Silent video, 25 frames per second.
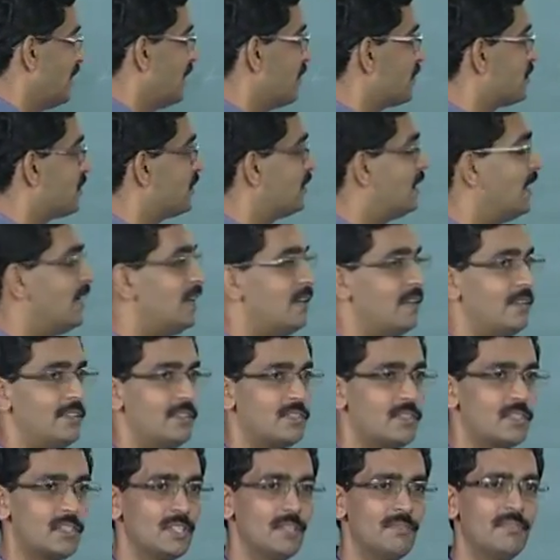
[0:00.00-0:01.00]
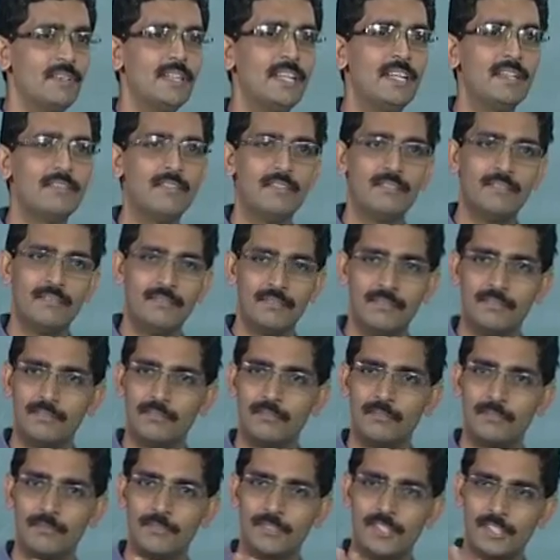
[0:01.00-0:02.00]
So that is a very,
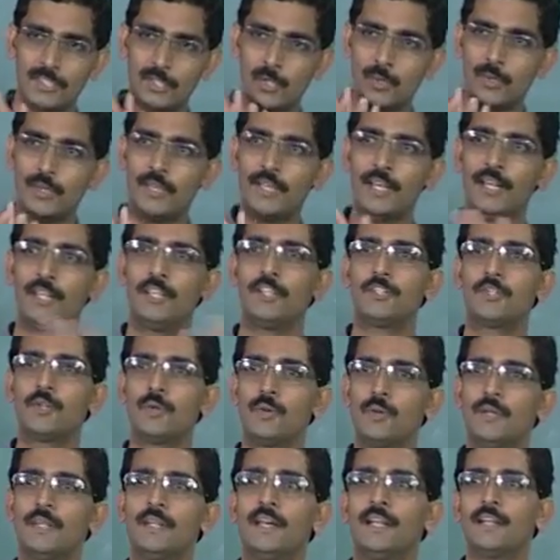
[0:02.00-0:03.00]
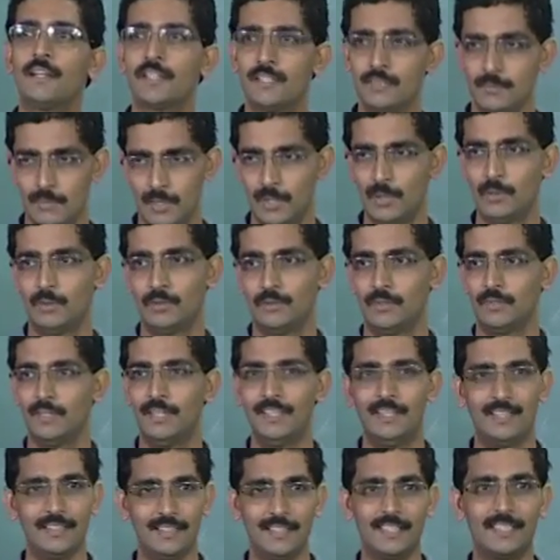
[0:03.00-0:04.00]
just looking at the scheduling algorithm alone, right,
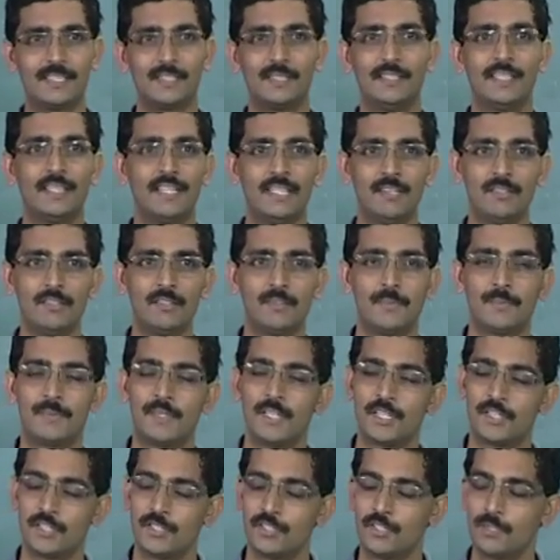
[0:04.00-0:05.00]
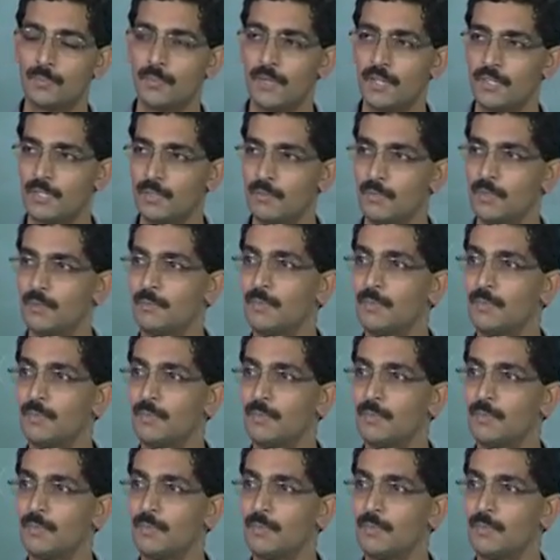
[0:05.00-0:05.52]
that level of abstraction is possible.